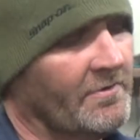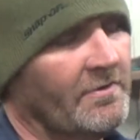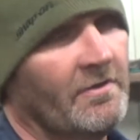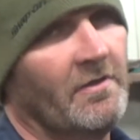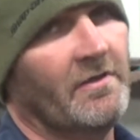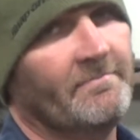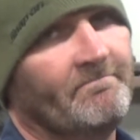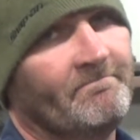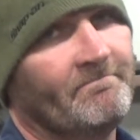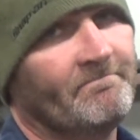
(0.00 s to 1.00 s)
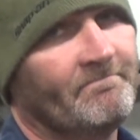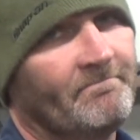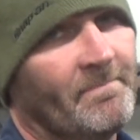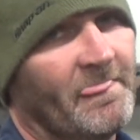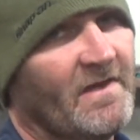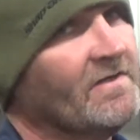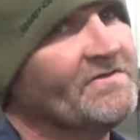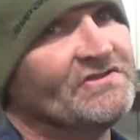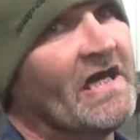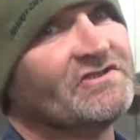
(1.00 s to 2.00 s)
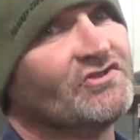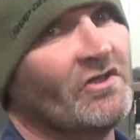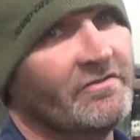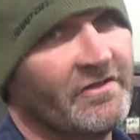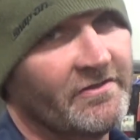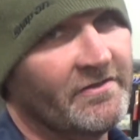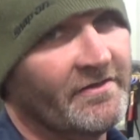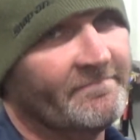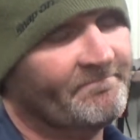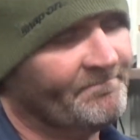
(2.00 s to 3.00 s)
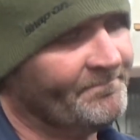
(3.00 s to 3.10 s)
Alright, it's not Sunday yet.